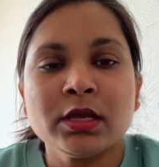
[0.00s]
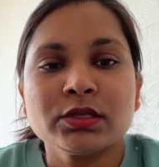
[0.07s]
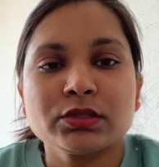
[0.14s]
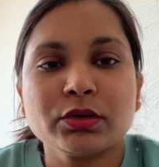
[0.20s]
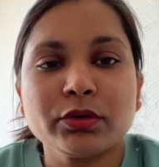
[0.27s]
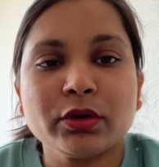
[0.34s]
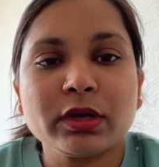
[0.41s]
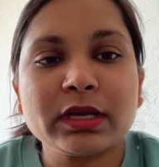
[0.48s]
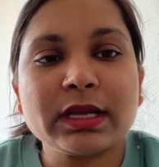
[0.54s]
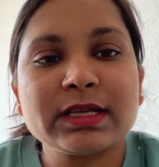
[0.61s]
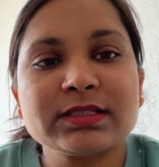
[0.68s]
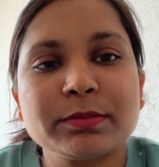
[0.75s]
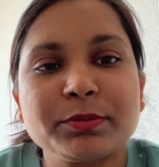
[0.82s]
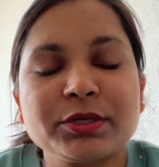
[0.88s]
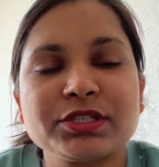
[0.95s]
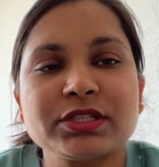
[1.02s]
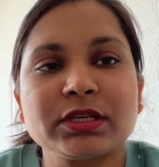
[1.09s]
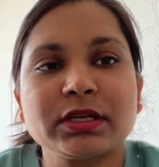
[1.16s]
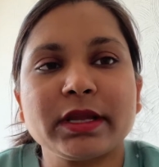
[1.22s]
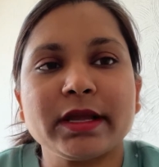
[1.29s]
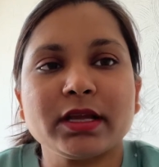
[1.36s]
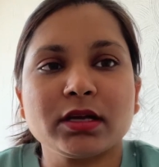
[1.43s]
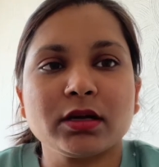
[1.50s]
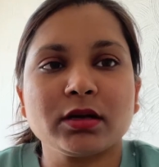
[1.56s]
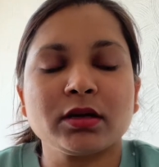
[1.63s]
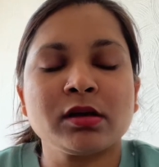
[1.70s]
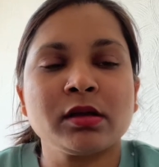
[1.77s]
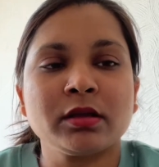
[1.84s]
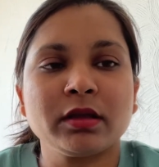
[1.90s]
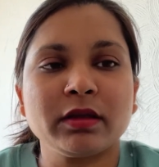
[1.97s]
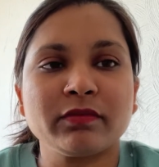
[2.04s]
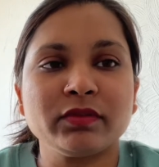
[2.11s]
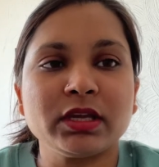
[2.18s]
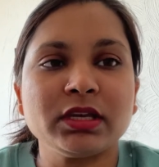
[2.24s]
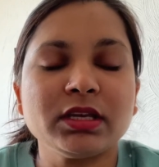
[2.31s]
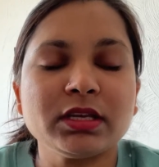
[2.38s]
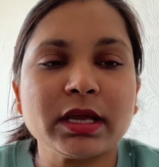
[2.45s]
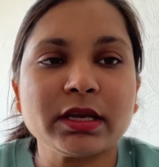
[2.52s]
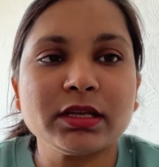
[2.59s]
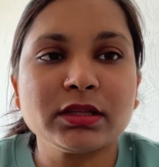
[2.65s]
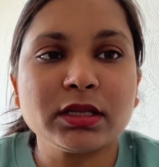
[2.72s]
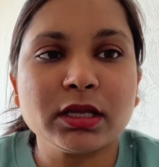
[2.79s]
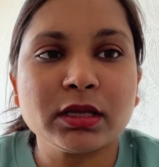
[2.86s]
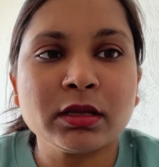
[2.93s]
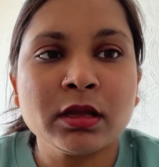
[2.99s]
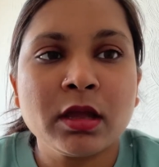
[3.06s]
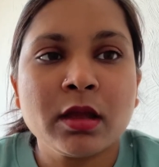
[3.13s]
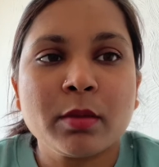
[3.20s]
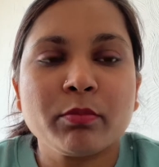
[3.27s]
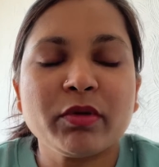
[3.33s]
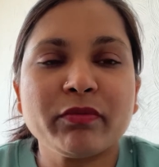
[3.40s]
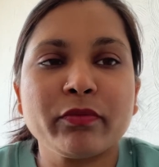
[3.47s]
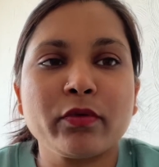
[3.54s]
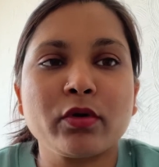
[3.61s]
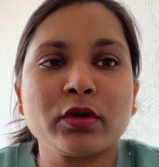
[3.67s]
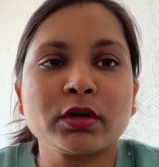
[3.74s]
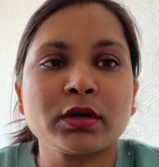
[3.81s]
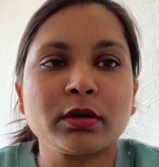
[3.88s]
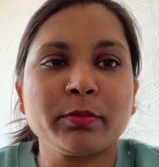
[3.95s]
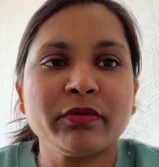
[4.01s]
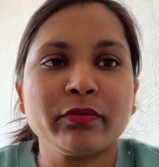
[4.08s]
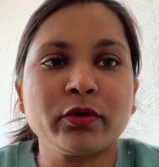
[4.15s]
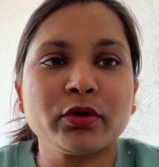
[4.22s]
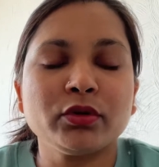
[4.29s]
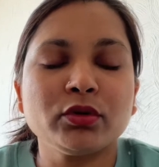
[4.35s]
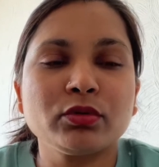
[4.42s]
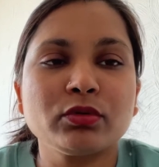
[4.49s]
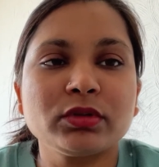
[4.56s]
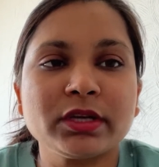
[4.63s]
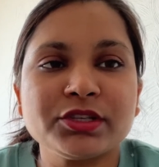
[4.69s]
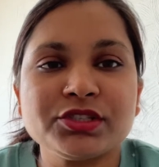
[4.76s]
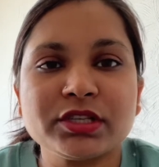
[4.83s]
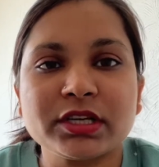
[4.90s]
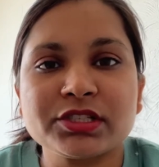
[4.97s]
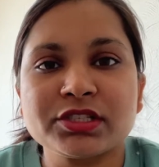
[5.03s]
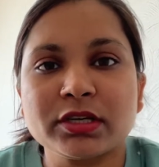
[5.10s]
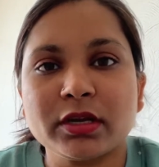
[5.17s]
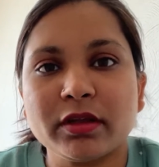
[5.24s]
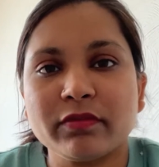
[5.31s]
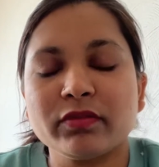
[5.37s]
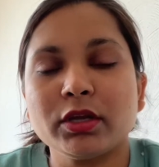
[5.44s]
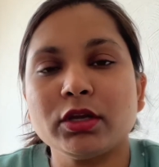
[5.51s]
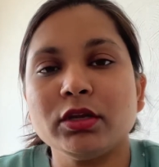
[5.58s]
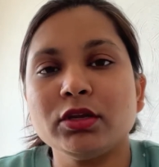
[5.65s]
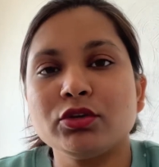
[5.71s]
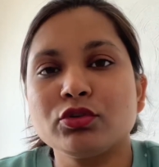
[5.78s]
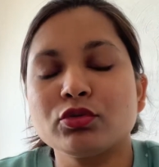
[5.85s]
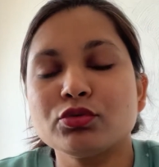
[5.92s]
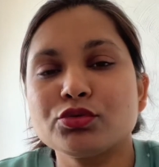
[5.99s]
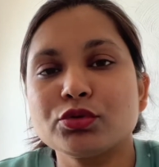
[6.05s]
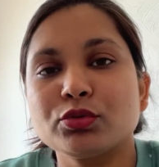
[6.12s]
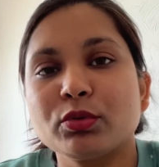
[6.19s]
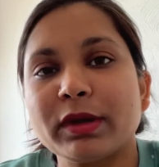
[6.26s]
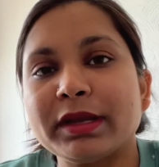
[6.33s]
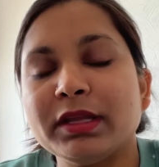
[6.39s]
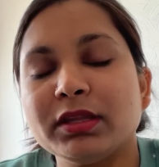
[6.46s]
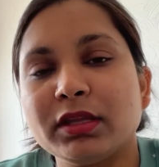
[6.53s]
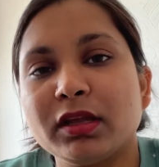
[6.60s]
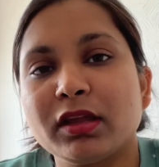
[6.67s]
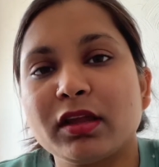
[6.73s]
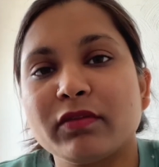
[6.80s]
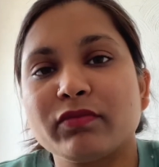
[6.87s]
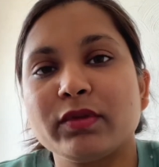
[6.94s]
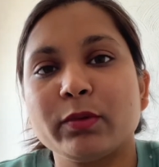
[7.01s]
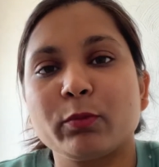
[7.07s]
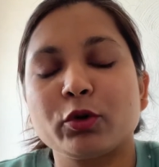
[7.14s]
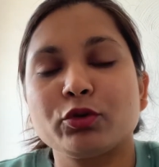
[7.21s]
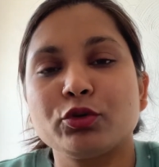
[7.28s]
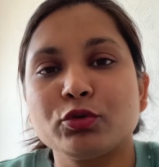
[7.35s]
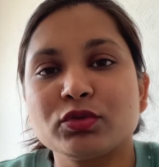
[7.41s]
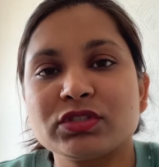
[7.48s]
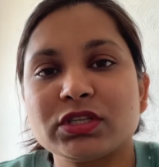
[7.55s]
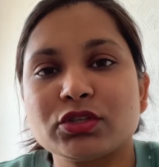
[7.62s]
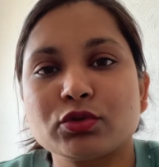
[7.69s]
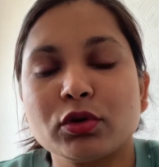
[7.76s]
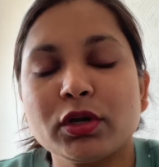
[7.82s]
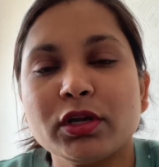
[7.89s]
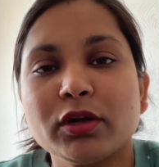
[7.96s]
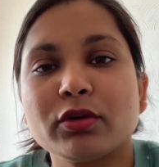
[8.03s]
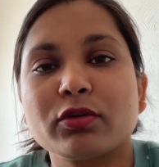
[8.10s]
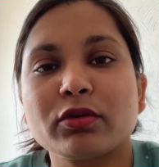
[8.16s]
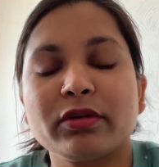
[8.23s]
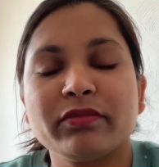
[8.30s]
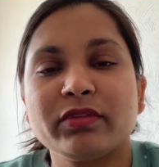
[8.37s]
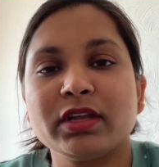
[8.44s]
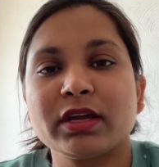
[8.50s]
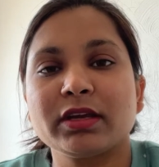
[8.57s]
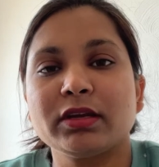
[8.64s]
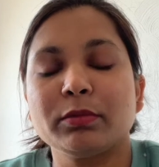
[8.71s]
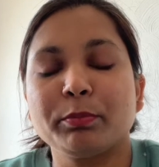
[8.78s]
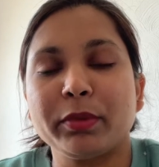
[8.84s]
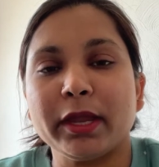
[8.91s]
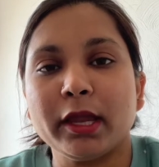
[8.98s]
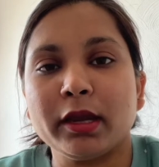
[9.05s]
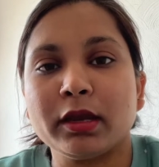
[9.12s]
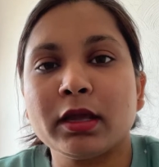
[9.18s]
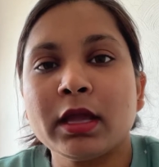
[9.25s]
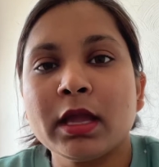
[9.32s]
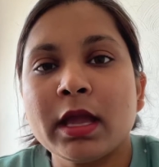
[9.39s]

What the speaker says: So you can ask the patient, like, if they need anything before you do the injection, if they need you to do anything, if they want to use the toilet, or if they are in pain.